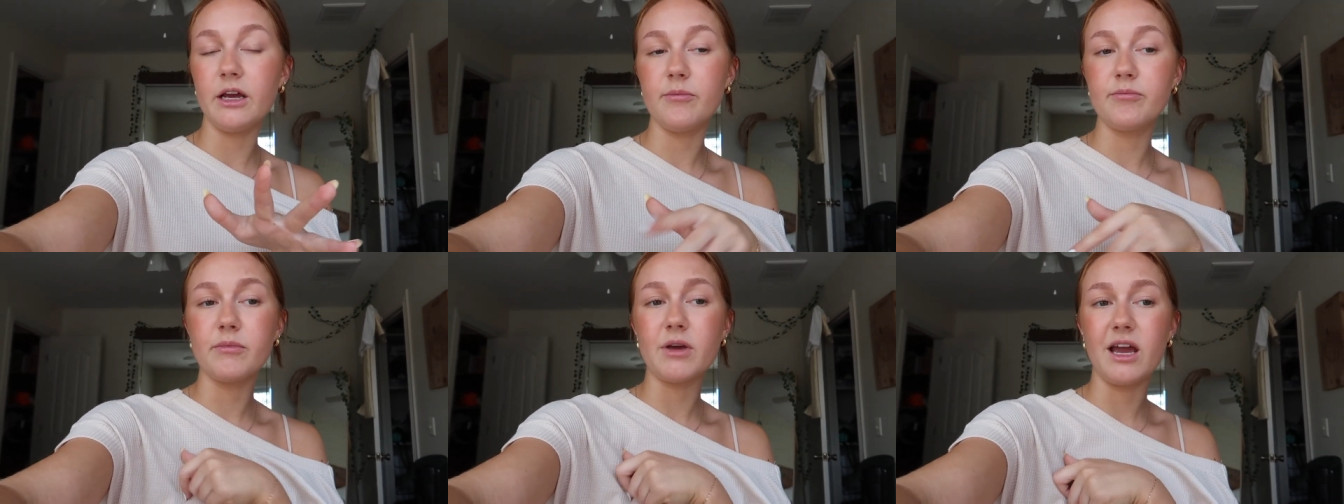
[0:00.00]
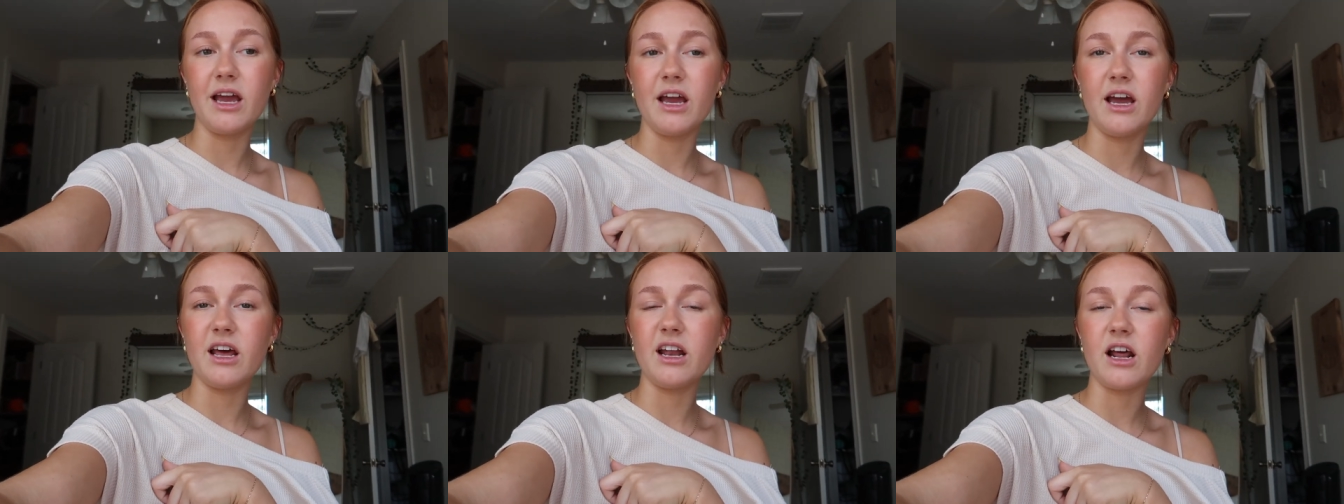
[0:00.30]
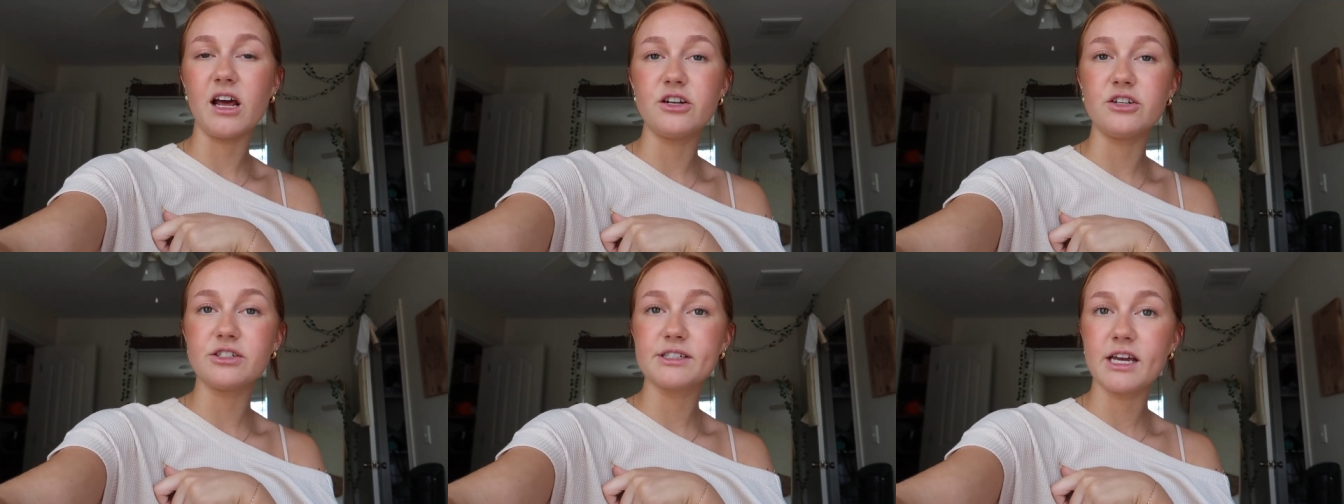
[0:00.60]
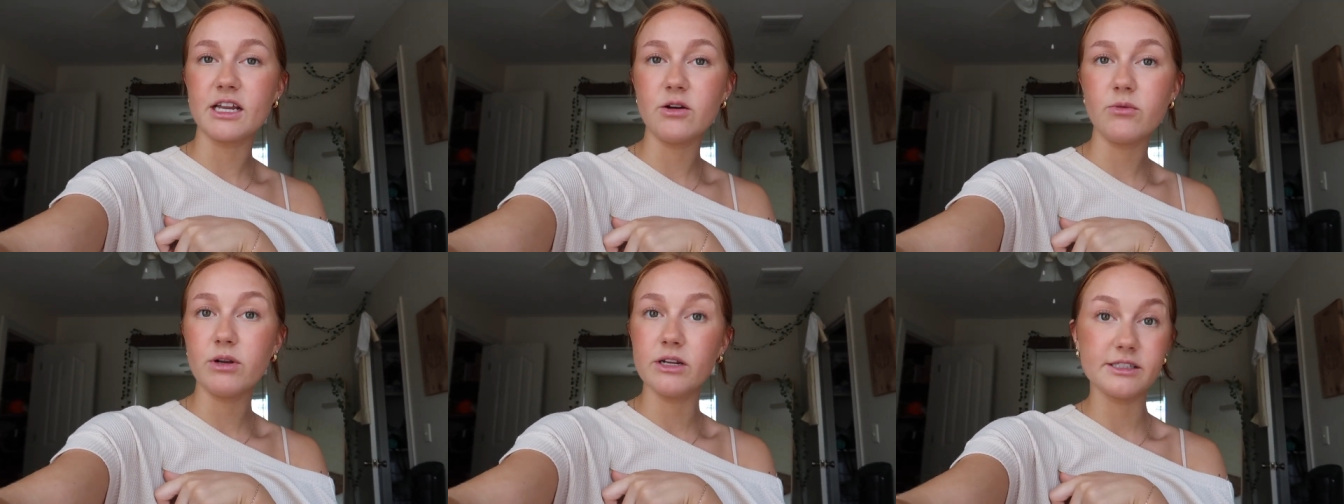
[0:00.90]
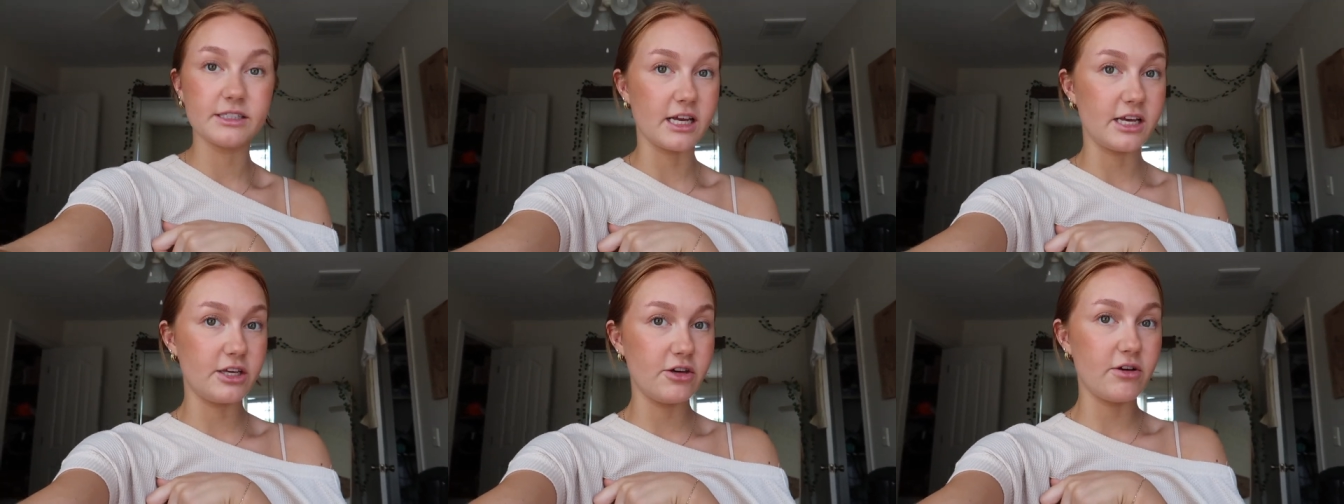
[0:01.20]
And I just kind of want
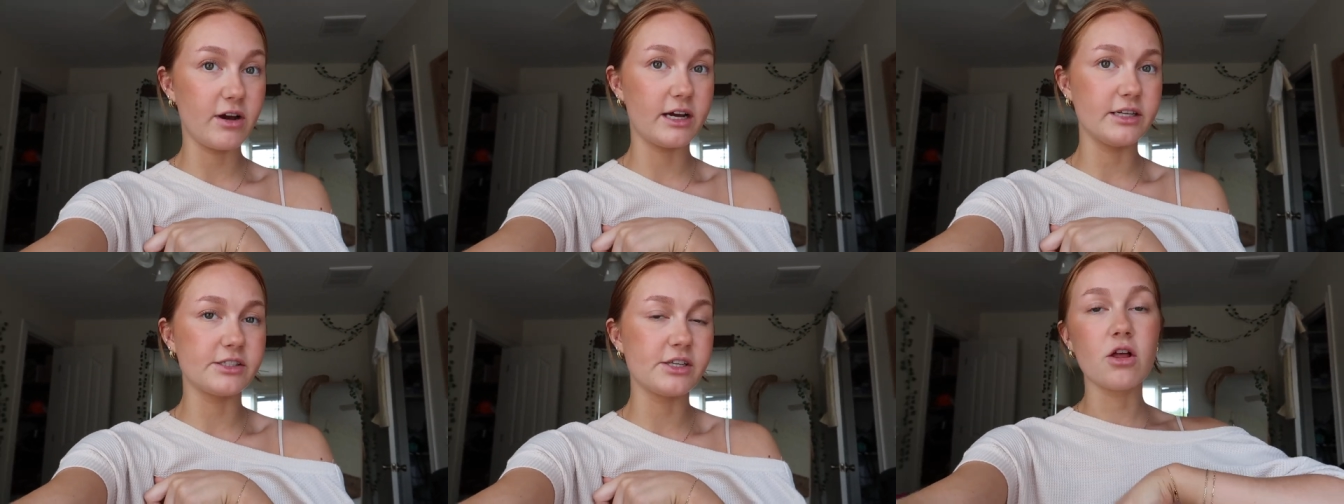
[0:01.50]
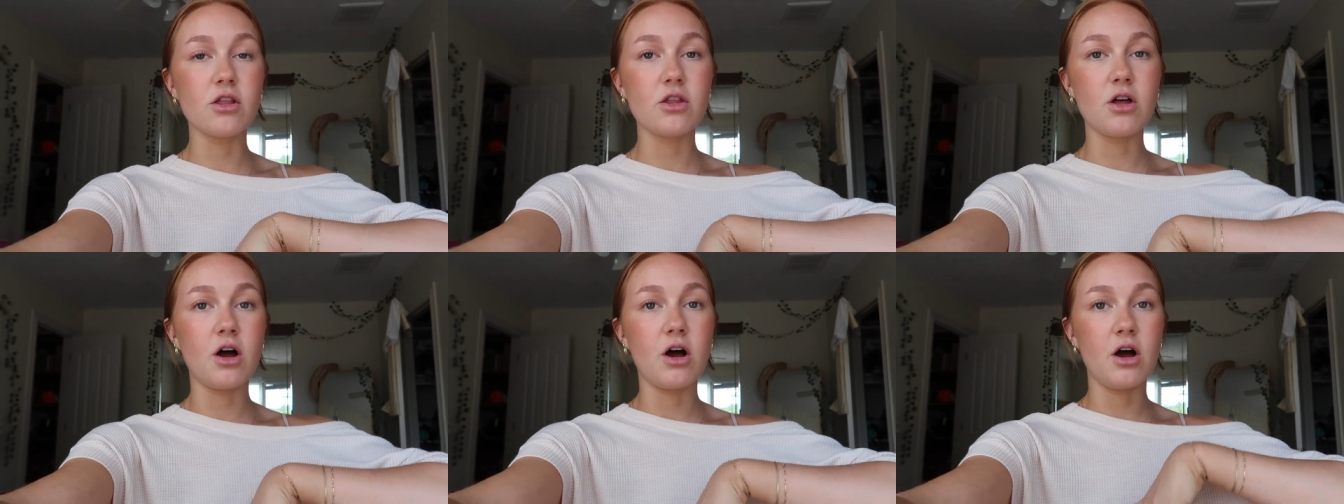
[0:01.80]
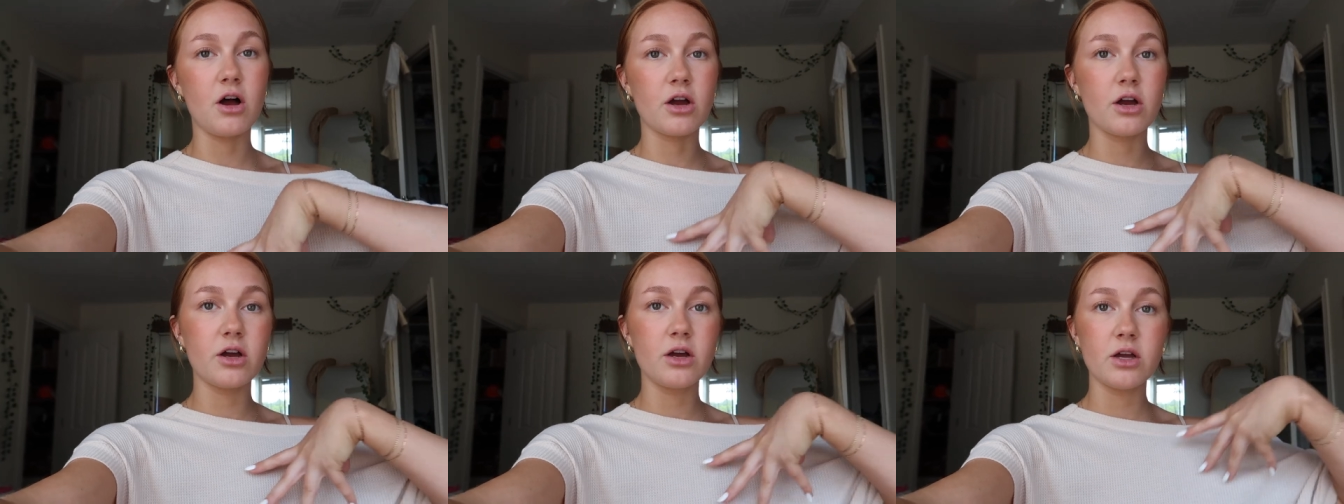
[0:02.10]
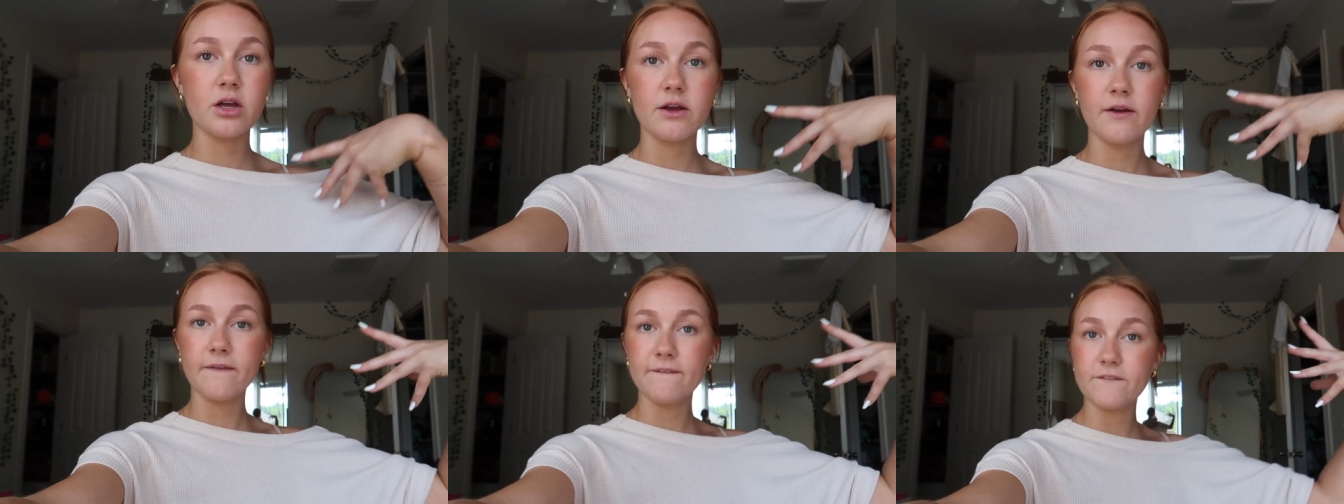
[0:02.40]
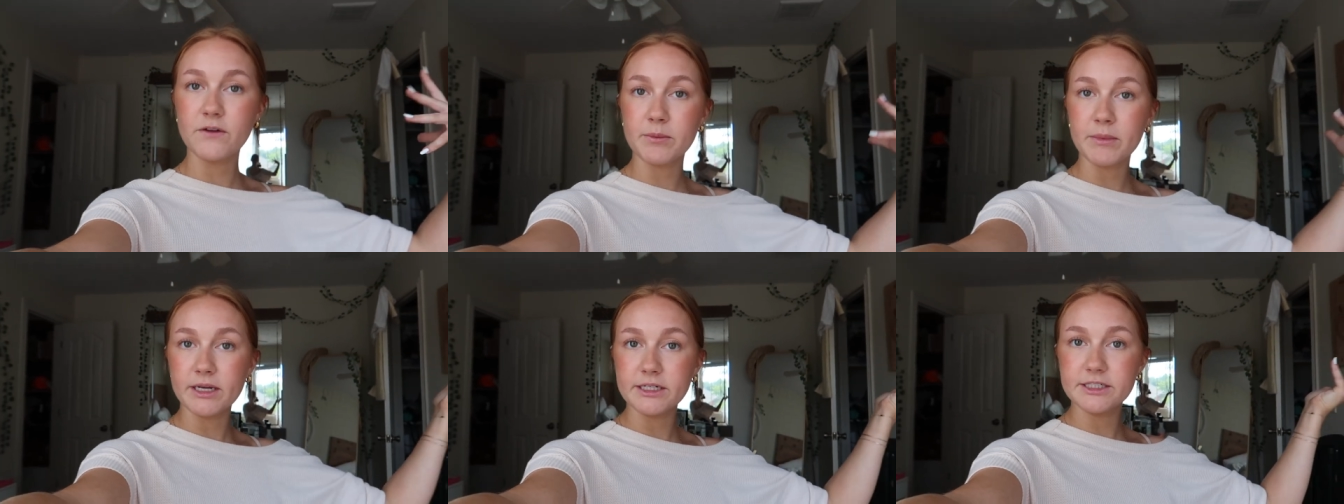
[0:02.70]
to take you guys along
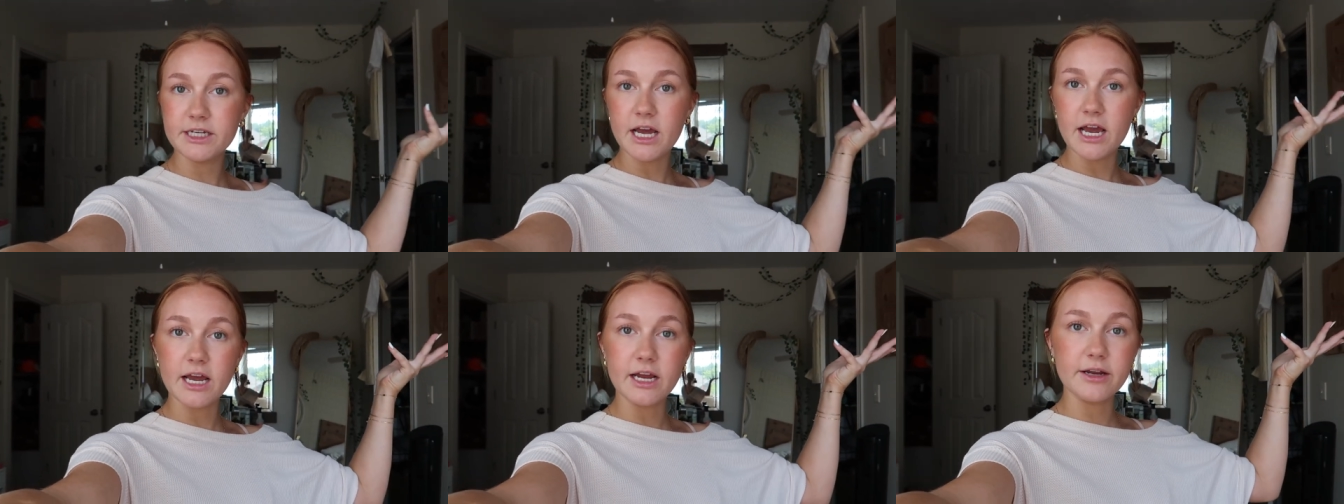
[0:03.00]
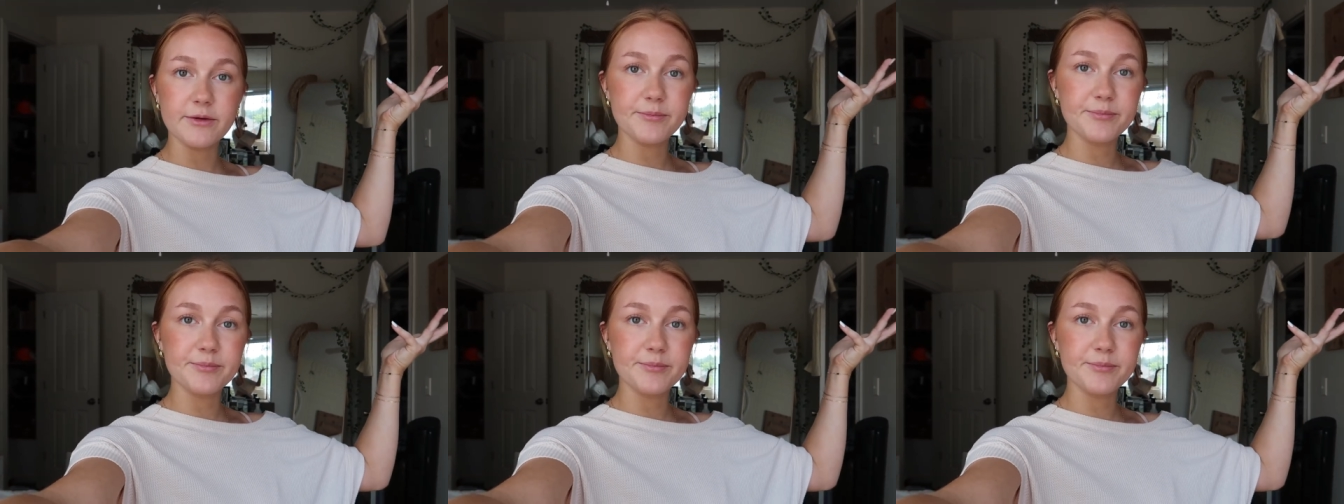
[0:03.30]
for my day.